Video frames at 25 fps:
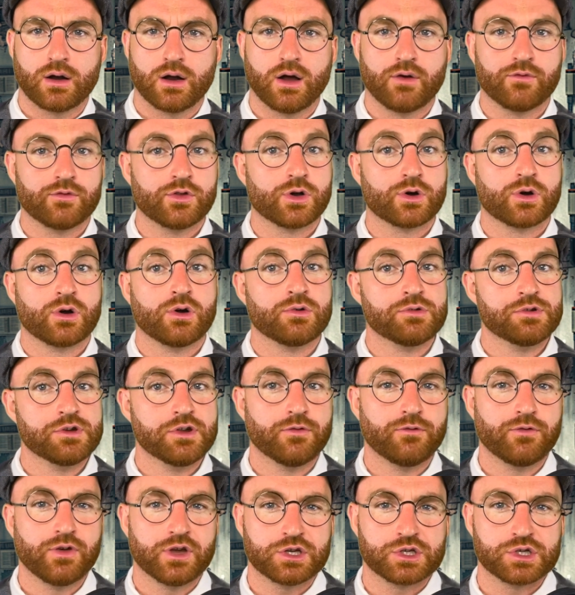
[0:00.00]
of their own
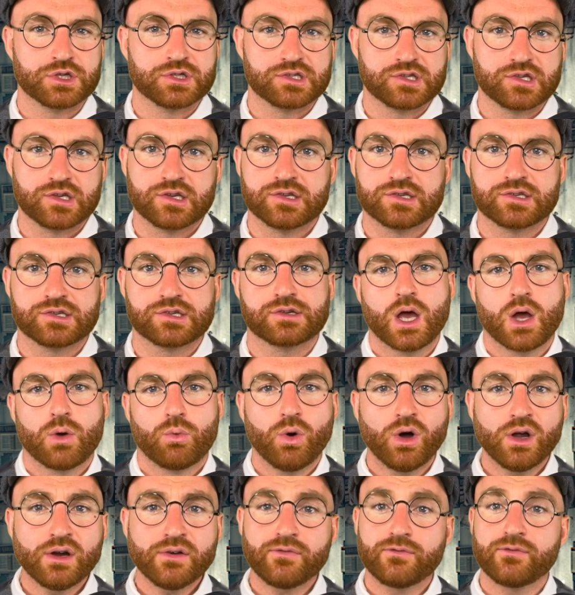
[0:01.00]
deficiencies.
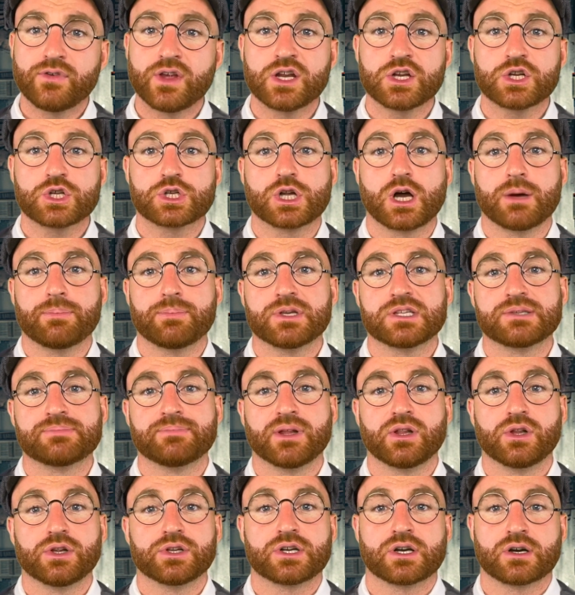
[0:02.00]
Juan finished up his
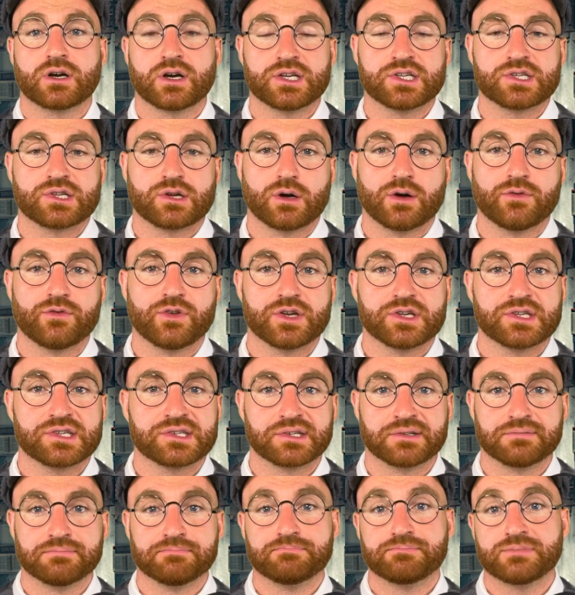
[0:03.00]
military service
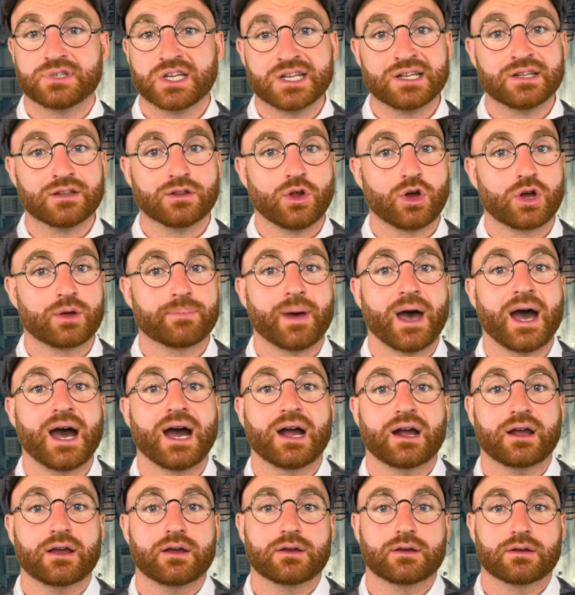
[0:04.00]
and didn't look
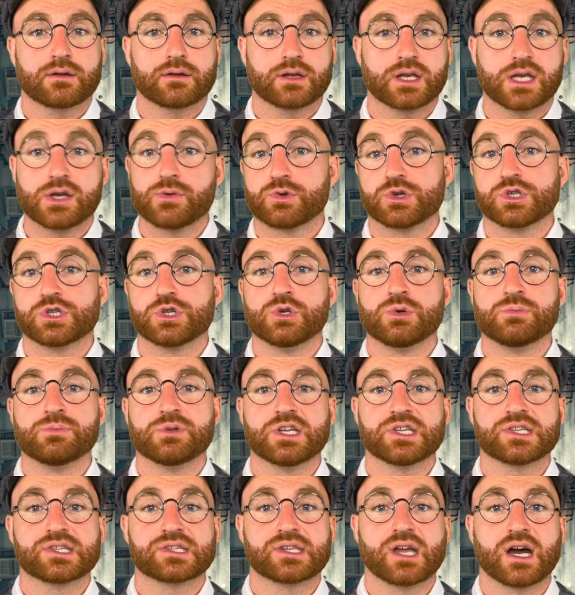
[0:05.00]
back. He resumed
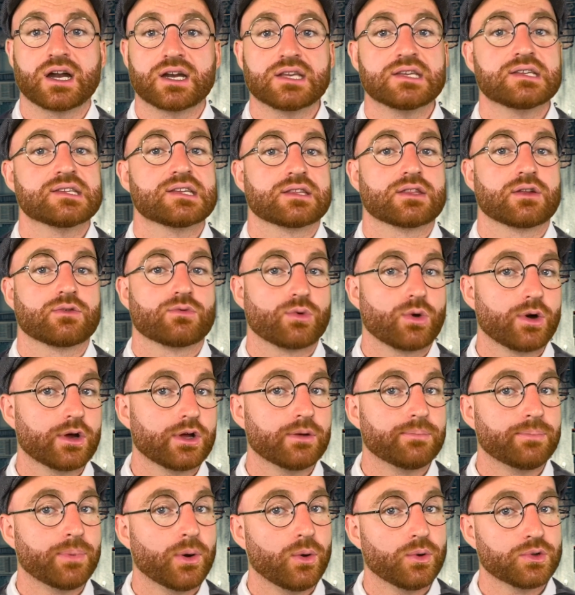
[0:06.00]
his studies at the Royal
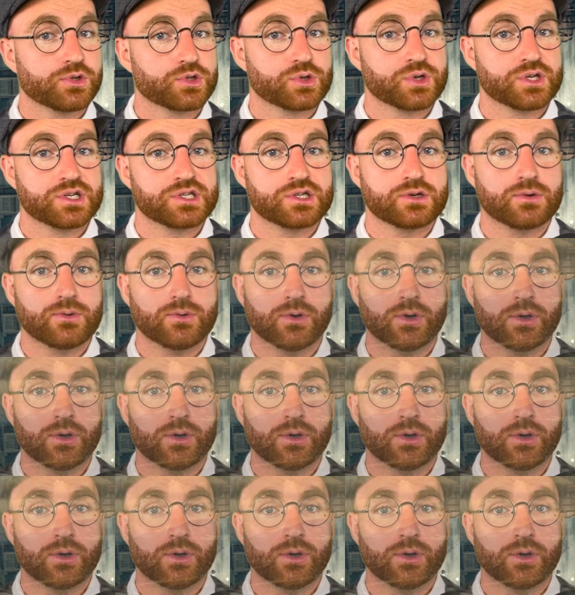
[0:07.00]
Poultry School